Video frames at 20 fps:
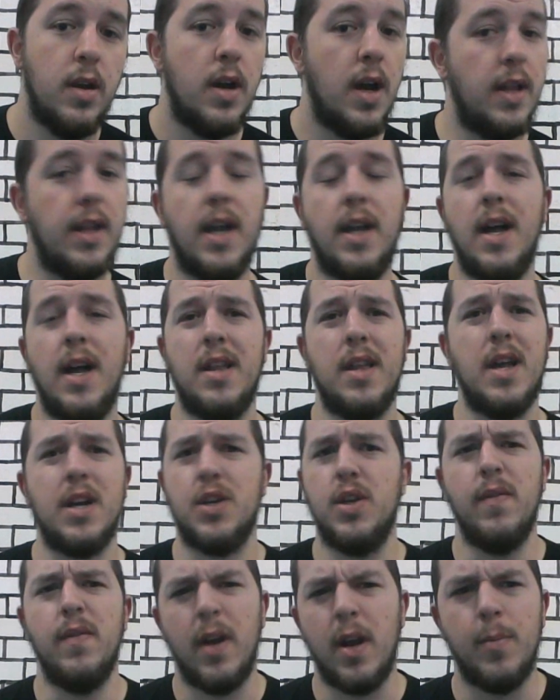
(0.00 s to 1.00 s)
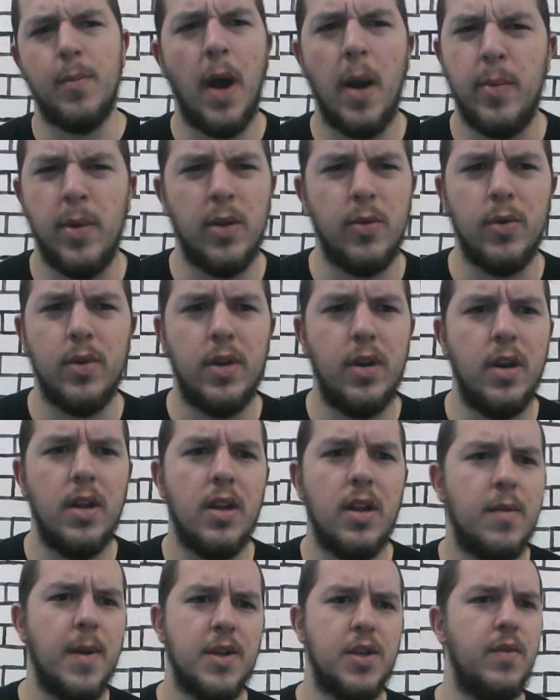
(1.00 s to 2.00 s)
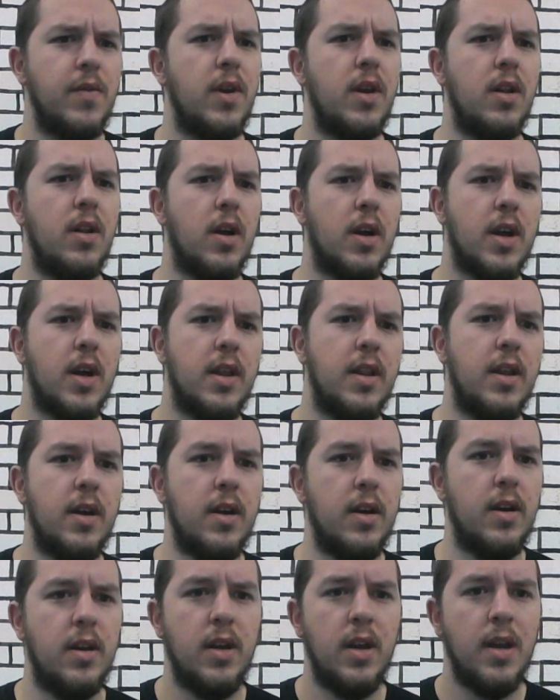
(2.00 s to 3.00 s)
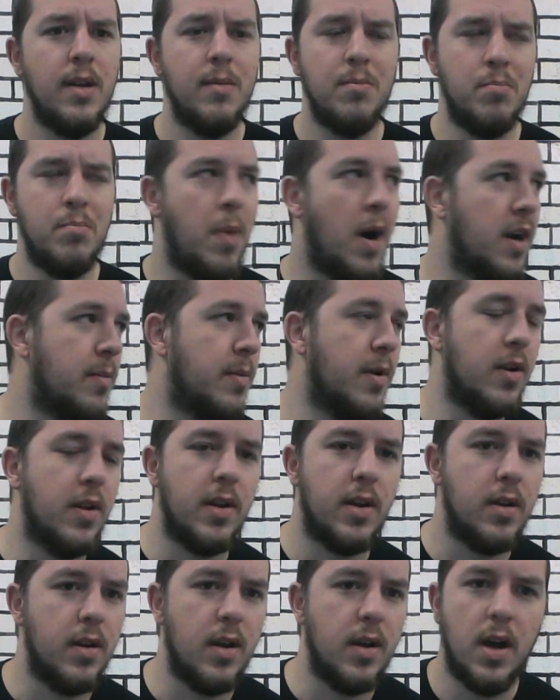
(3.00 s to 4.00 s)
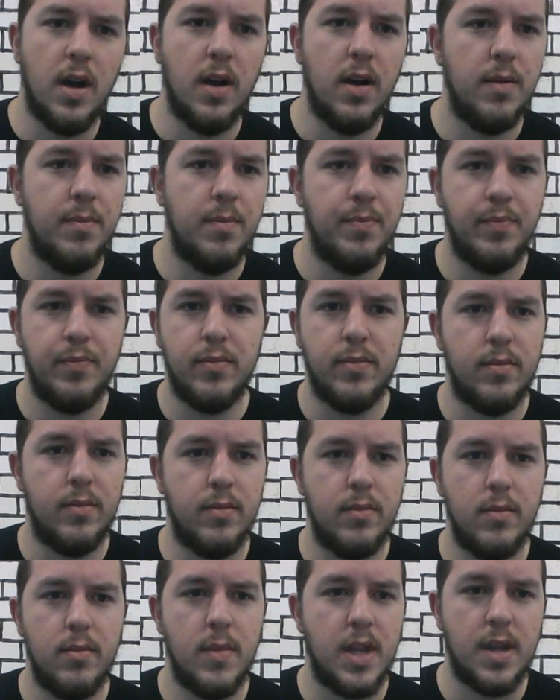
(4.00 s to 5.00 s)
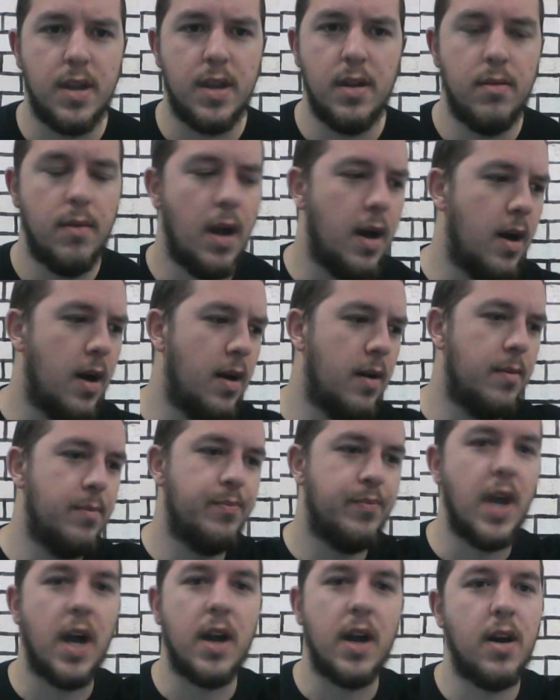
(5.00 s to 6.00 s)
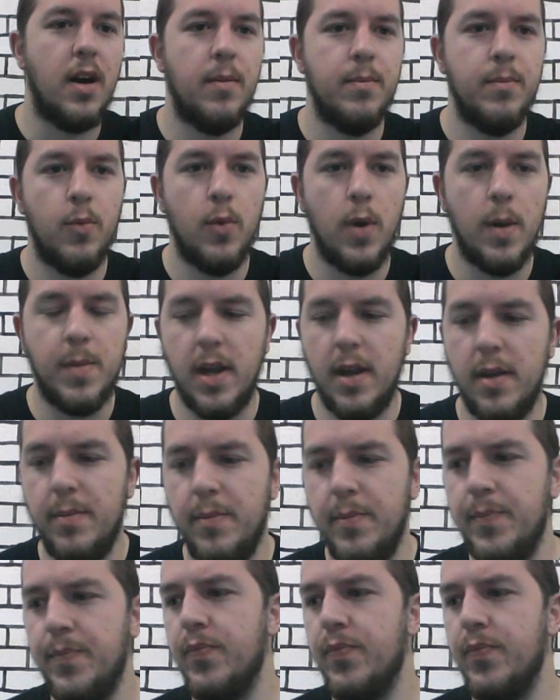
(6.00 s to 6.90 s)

And that's actually a very popular routine, especially if you look on the bodybuilding.com website.